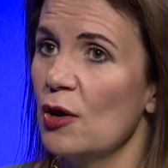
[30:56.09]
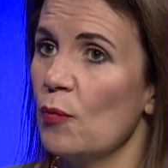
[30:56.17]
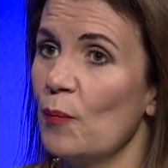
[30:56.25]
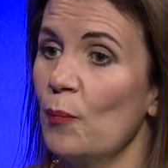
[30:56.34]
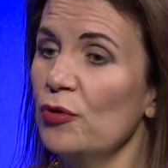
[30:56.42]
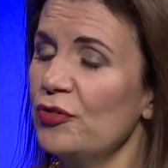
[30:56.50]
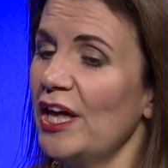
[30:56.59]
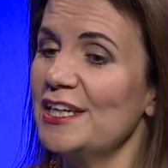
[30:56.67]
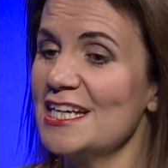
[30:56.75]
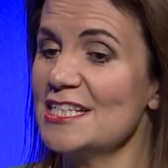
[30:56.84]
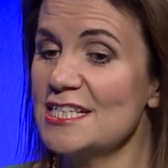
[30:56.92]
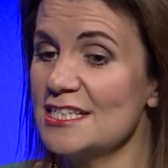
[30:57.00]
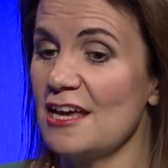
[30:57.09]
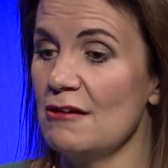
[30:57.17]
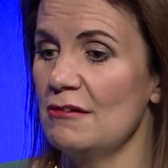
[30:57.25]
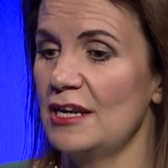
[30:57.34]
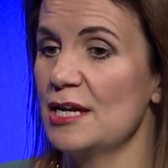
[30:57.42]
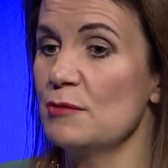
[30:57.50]
Would that
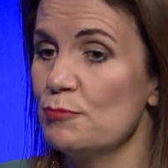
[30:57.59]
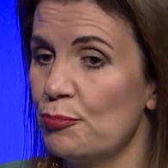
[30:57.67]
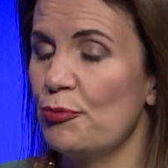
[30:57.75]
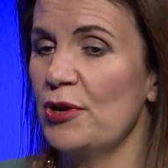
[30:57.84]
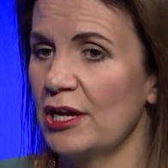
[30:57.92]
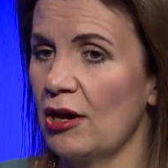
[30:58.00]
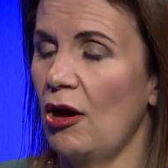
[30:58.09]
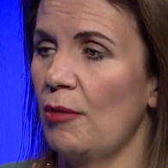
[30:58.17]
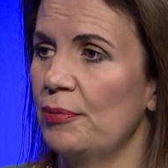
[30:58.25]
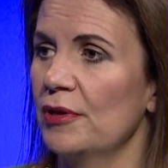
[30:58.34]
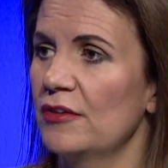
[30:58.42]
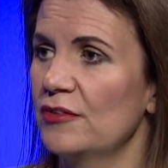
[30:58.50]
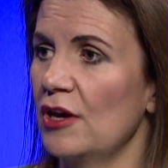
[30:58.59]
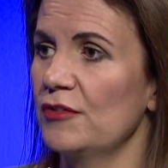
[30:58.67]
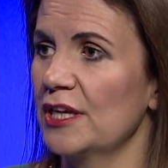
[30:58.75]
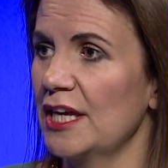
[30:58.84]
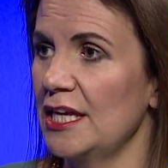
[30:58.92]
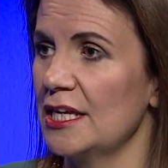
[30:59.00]
necessarily bring up the other
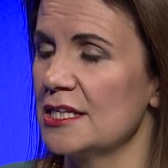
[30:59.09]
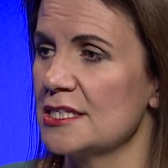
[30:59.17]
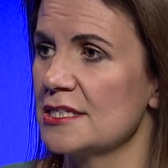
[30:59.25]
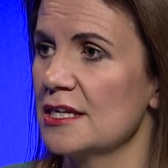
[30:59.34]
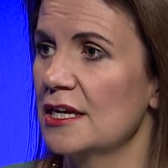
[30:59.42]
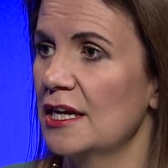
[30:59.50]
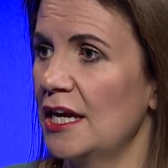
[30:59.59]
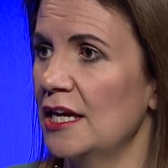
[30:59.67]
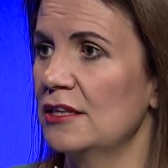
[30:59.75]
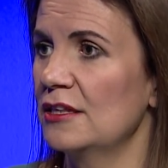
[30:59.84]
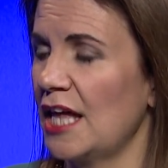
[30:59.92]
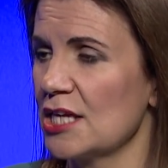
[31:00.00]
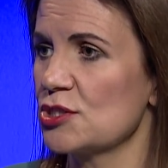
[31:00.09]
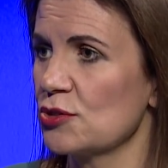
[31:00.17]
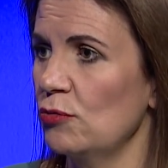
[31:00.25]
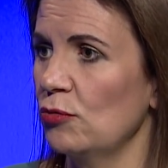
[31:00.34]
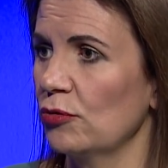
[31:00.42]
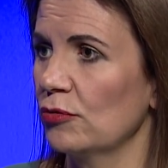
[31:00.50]
kids in that school?